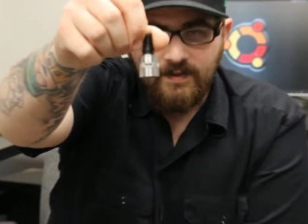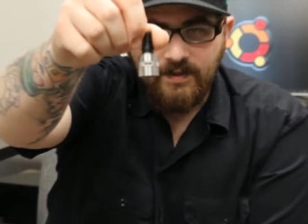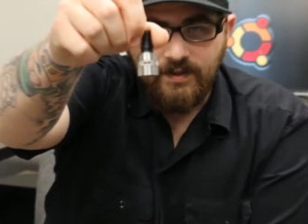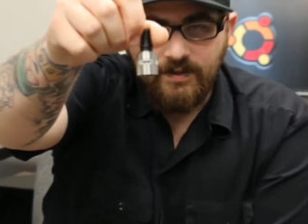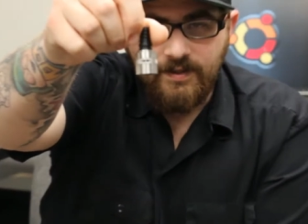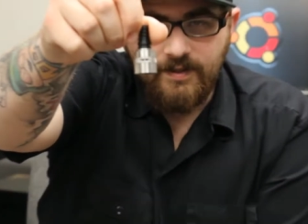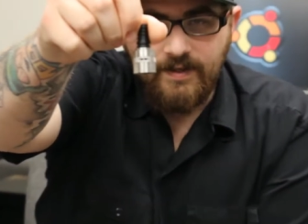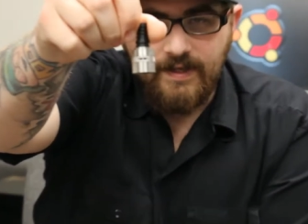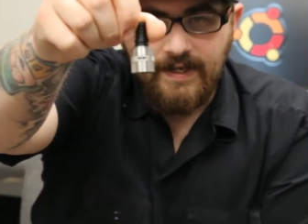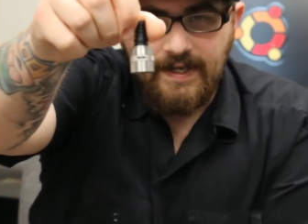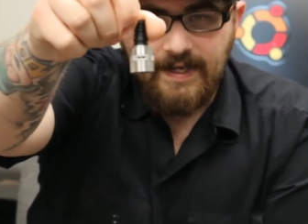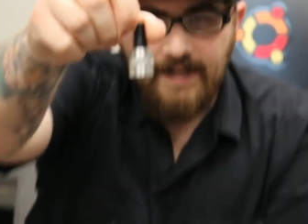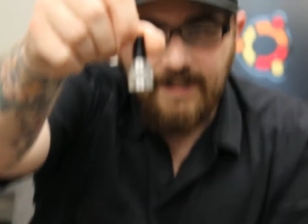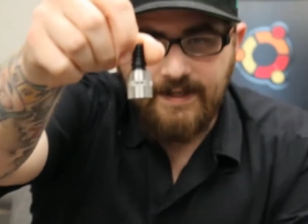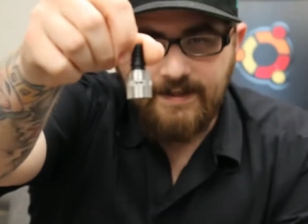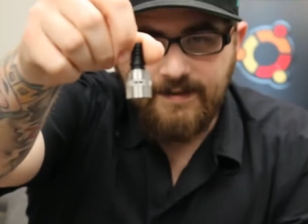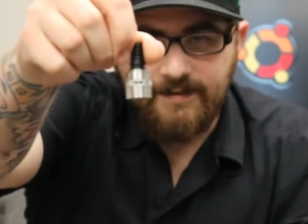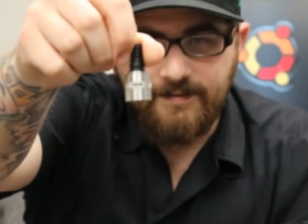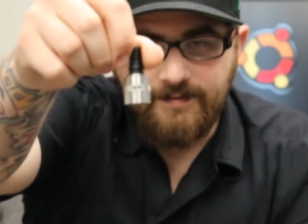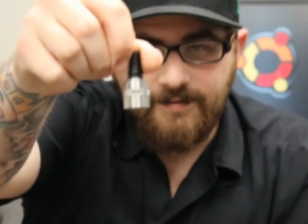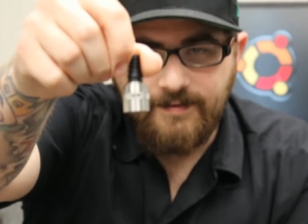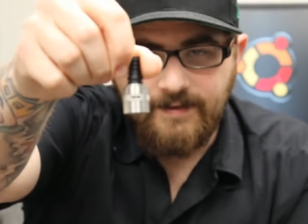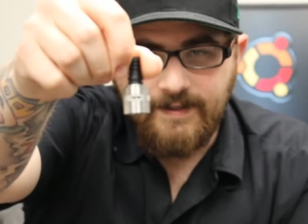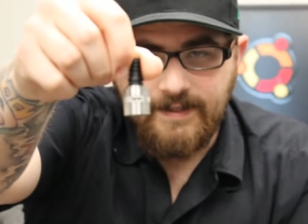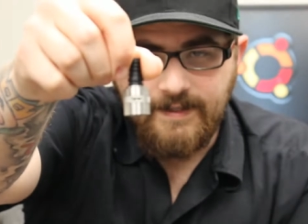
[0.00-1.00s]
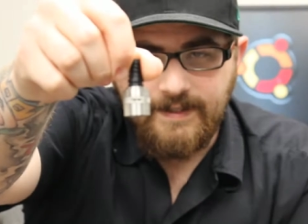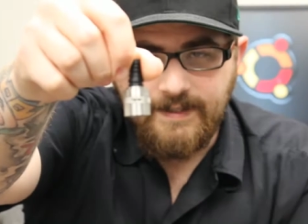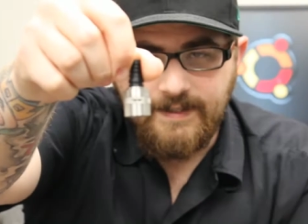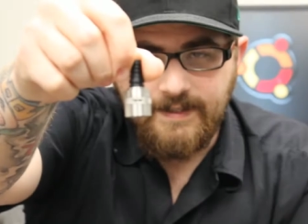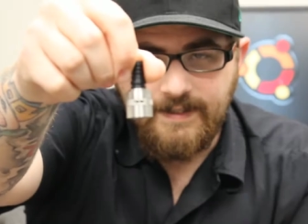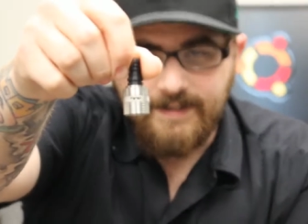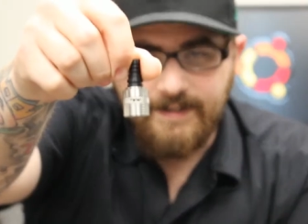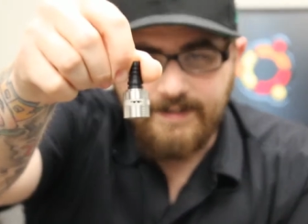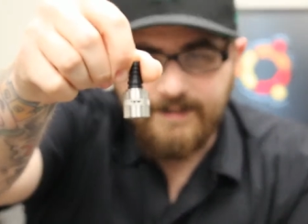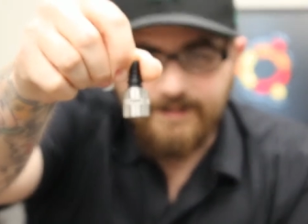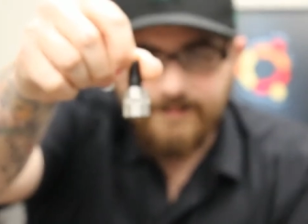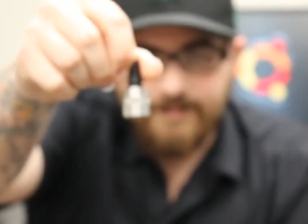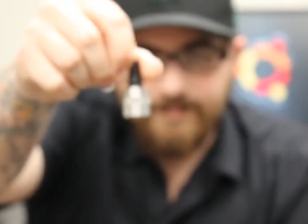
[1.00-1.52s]
You have
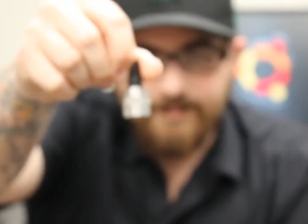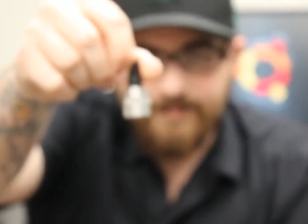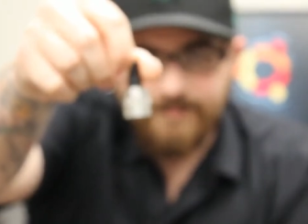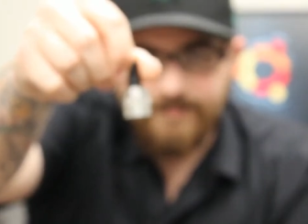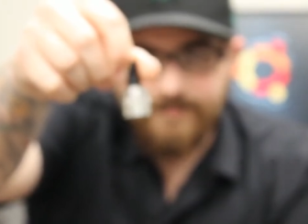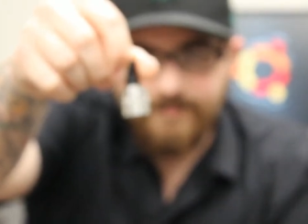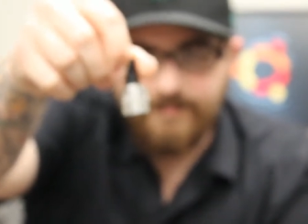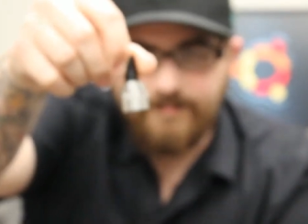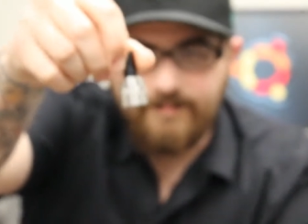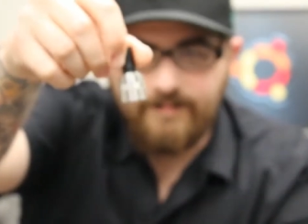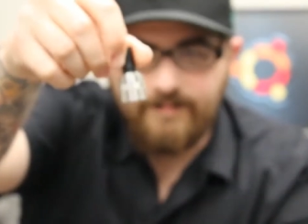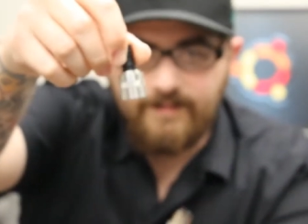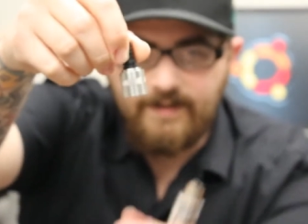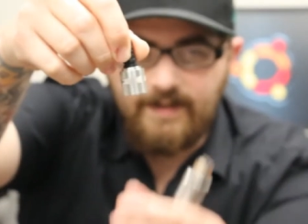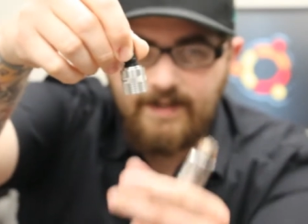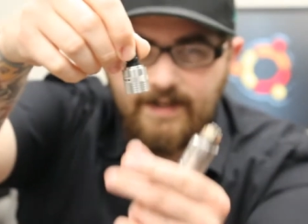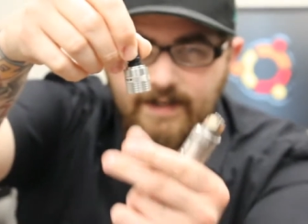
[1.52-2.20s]
uh, the